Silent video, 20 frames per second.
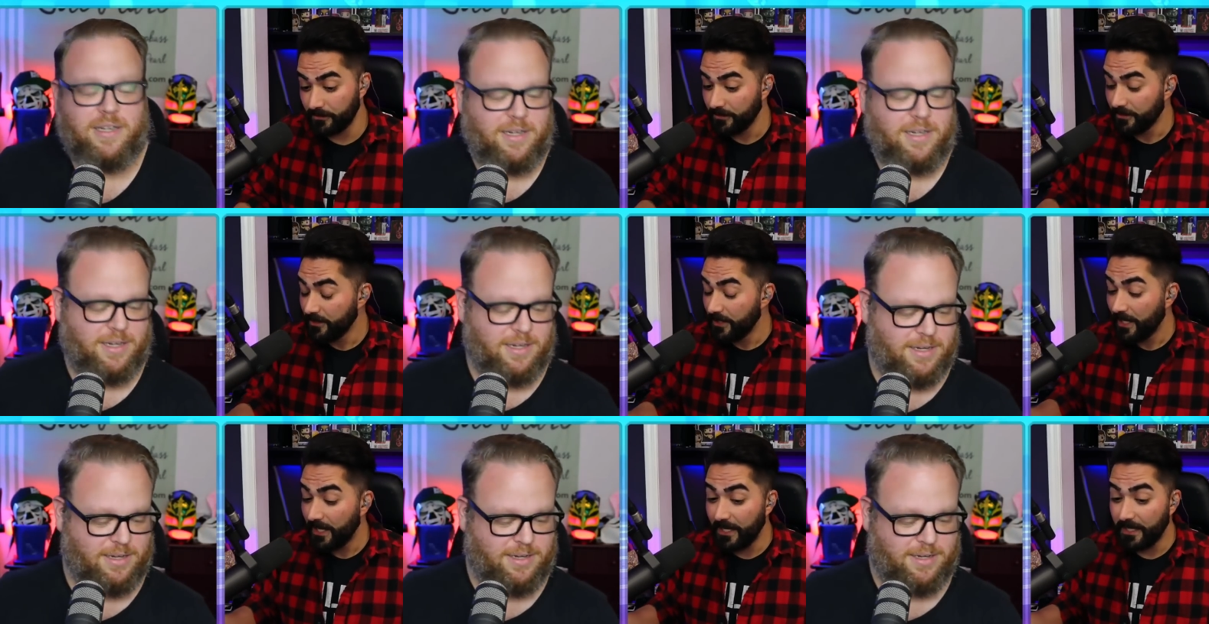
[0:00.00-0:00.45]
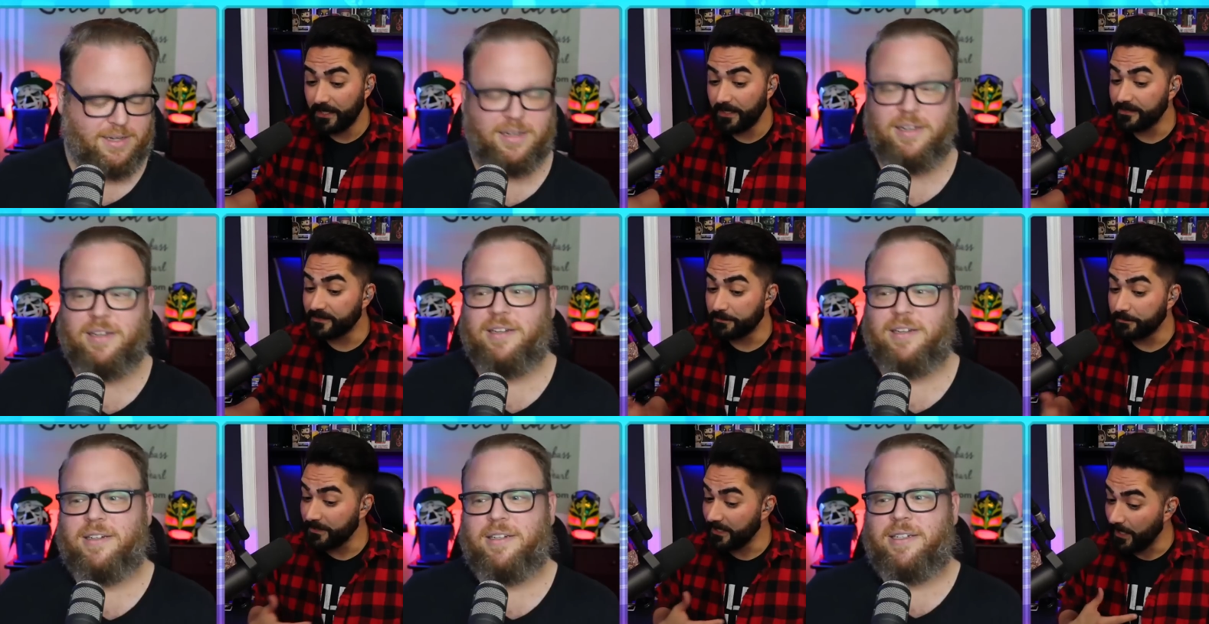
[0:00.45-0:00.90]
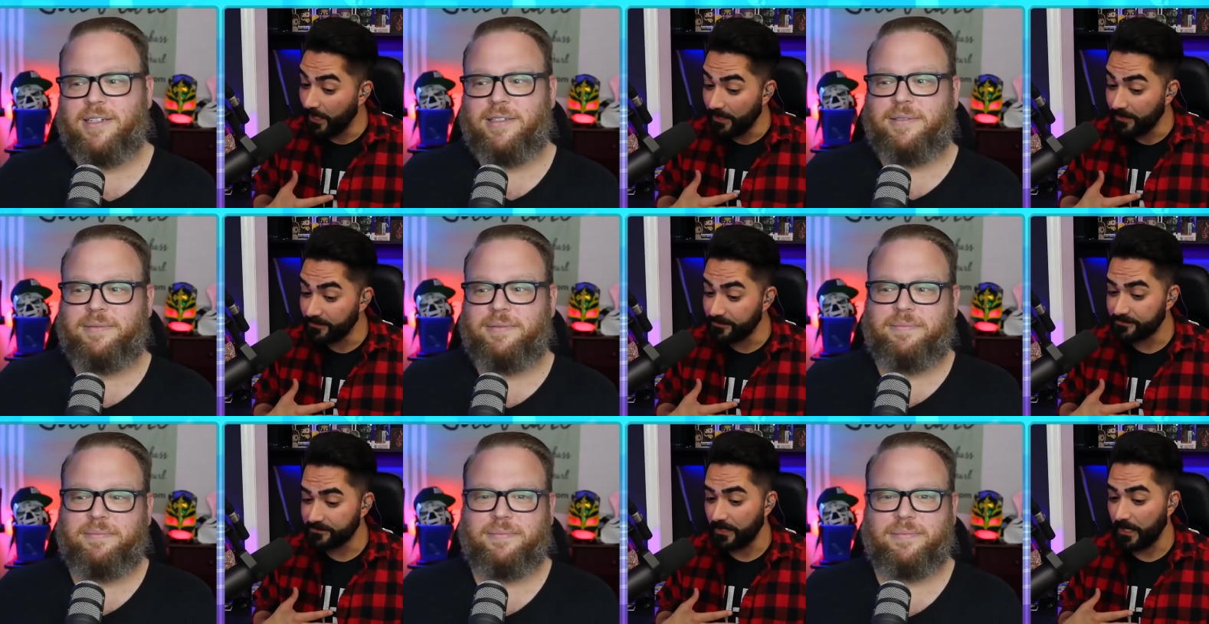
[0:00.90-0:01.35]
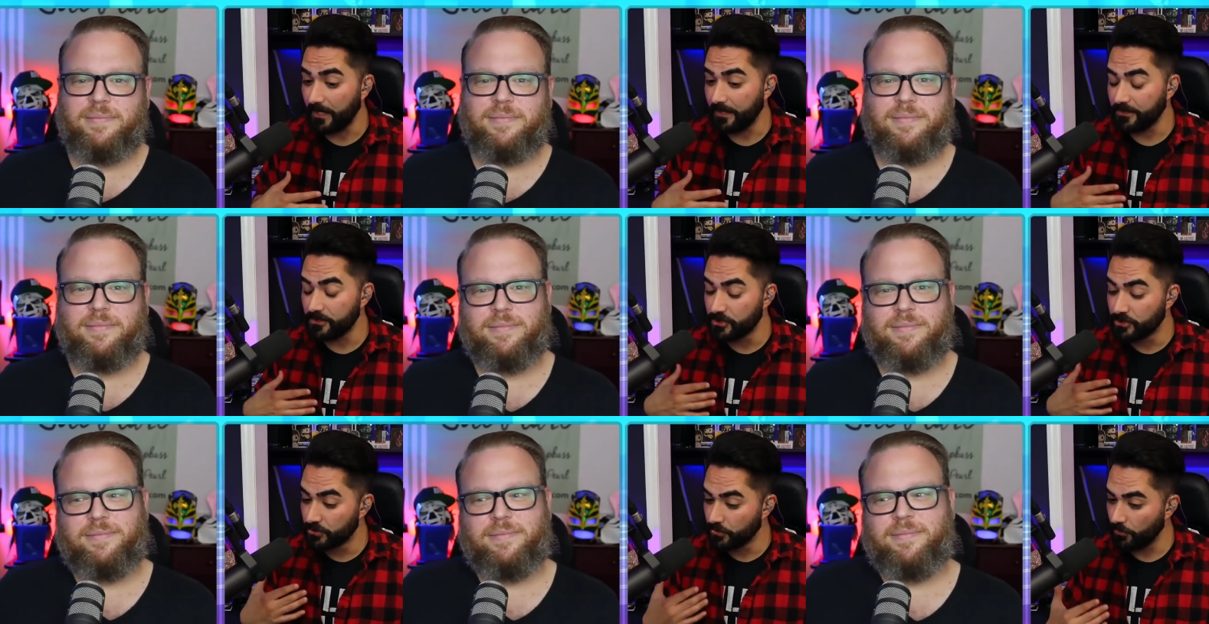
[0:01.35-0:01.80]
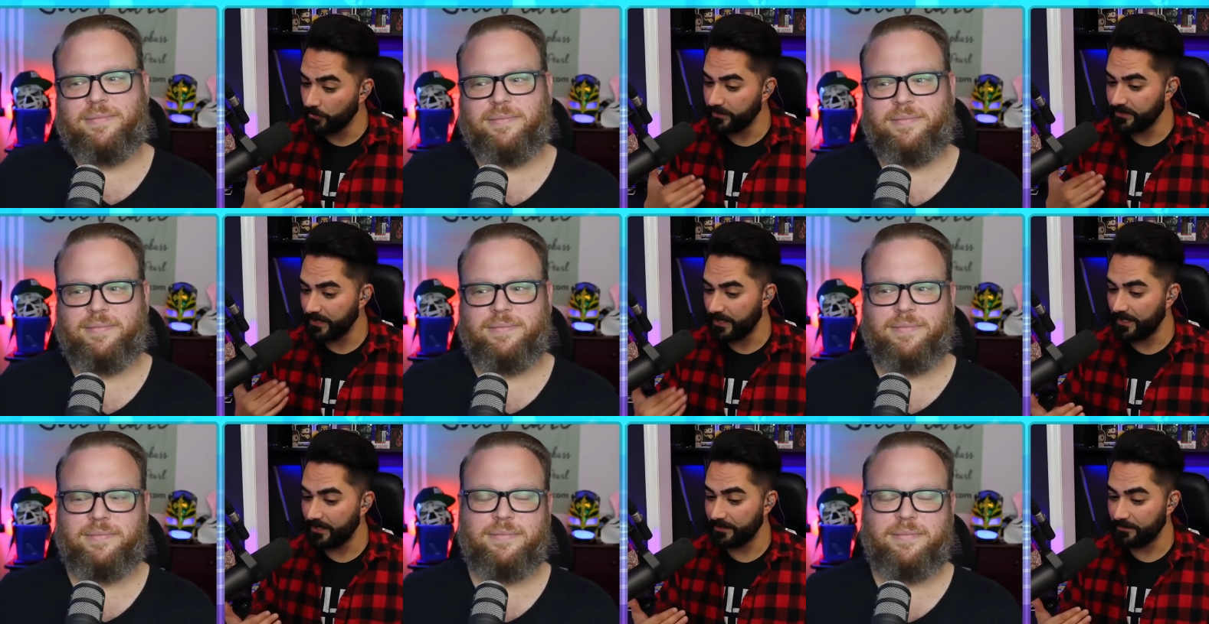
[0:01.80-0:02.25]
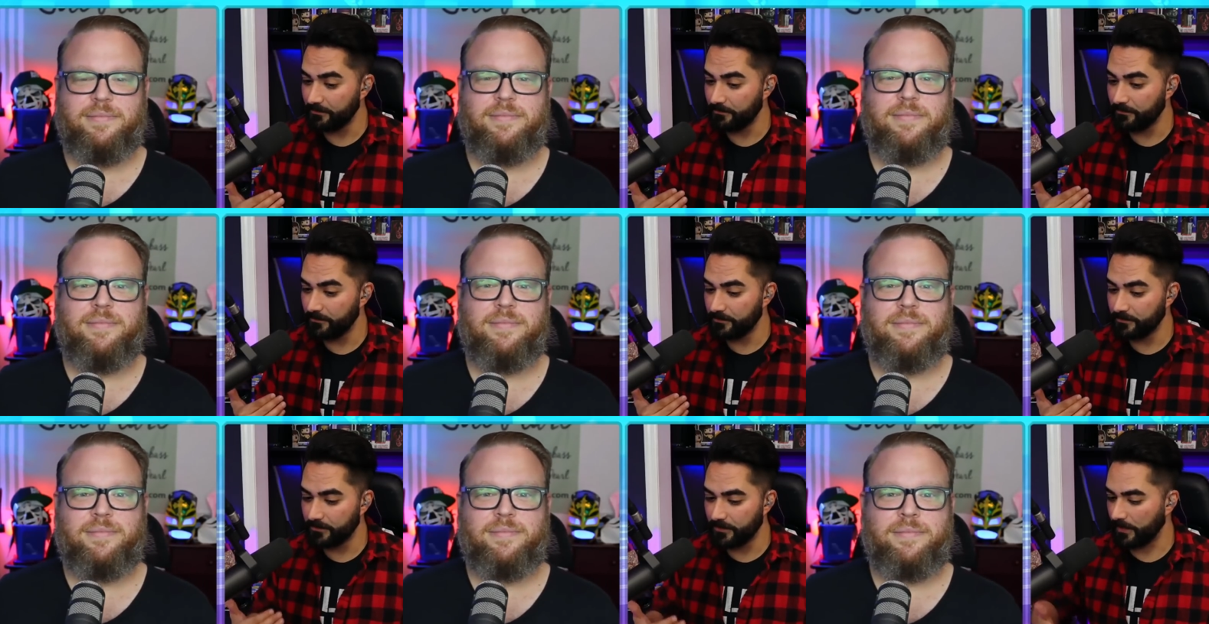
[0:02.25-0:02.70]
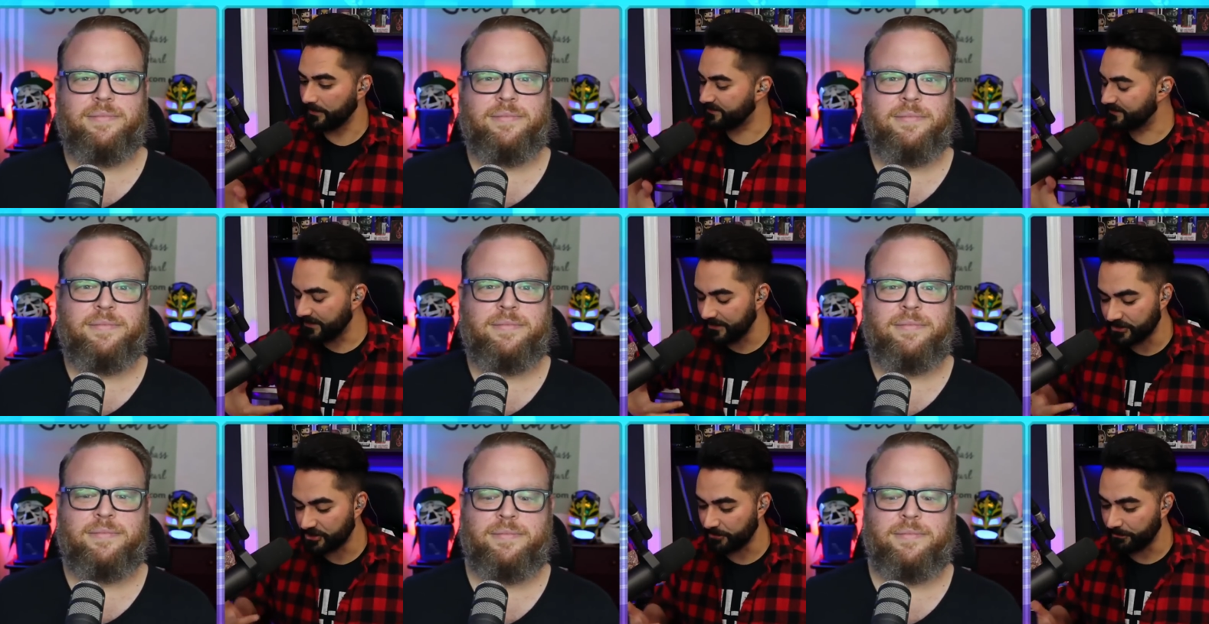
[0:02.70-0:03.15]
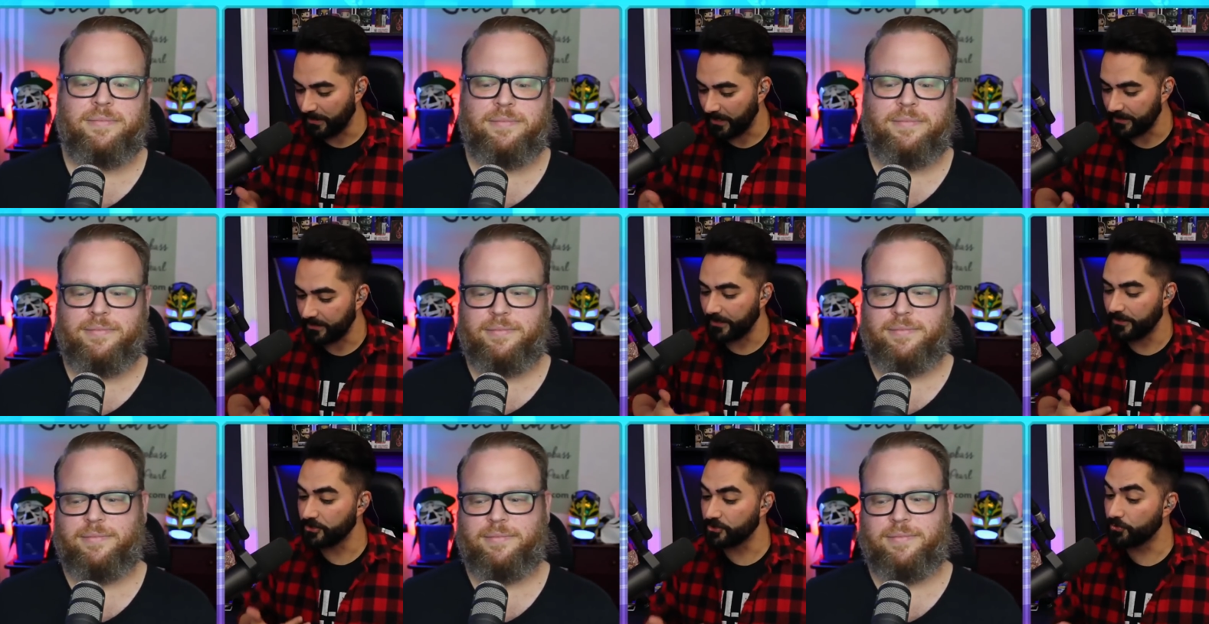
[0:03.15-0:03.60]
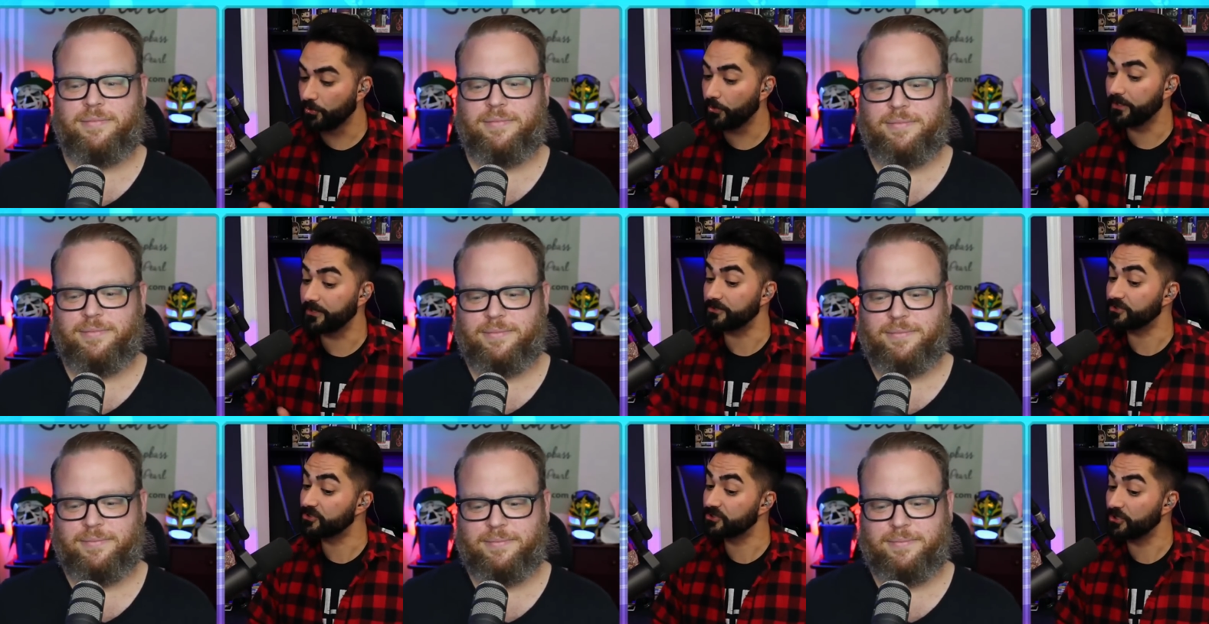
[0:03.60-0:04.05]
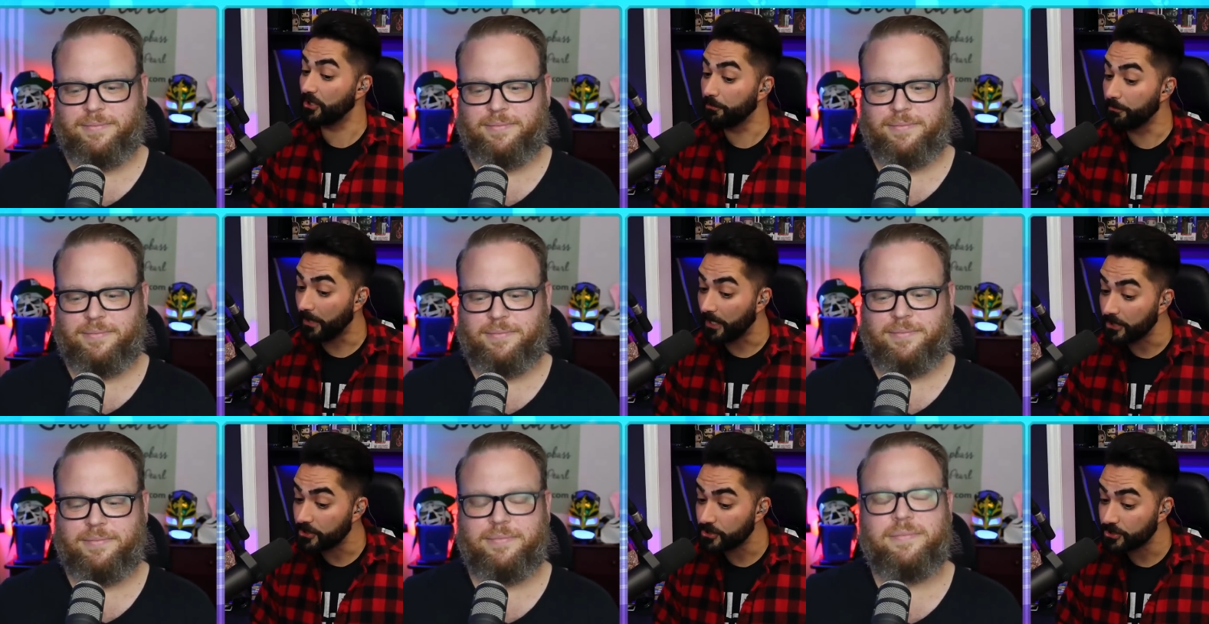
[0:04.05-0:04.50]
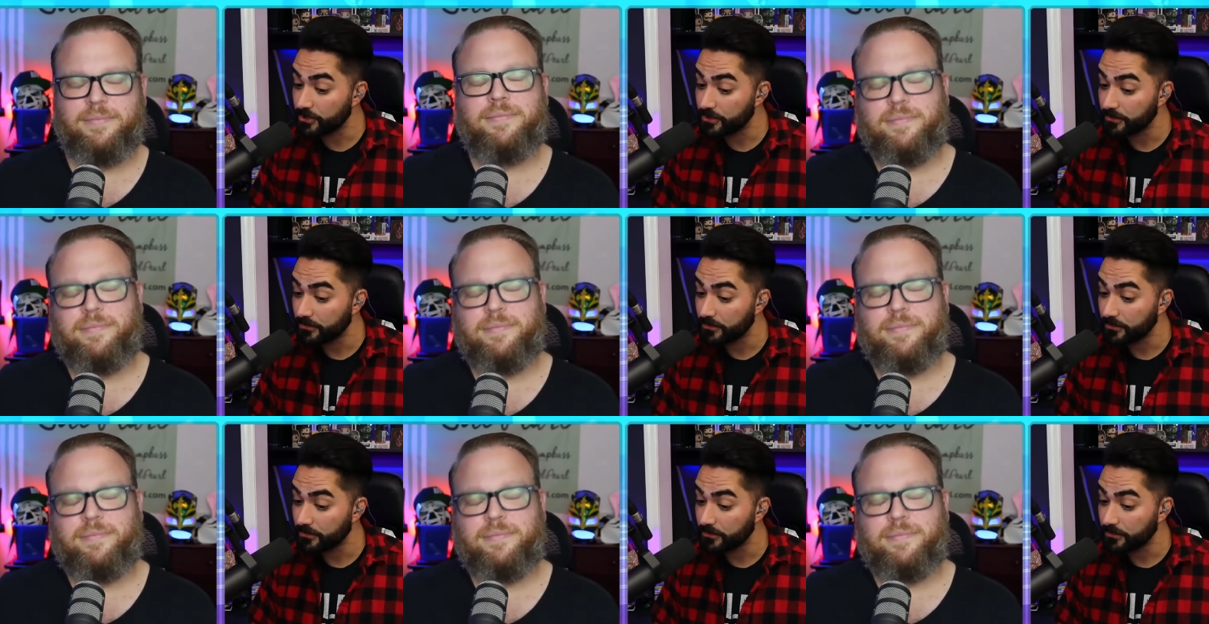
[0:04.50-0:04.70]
Speaker 1: And, and to be honest, I enjoyed that the, seeing Shibata. I enjoyed it so much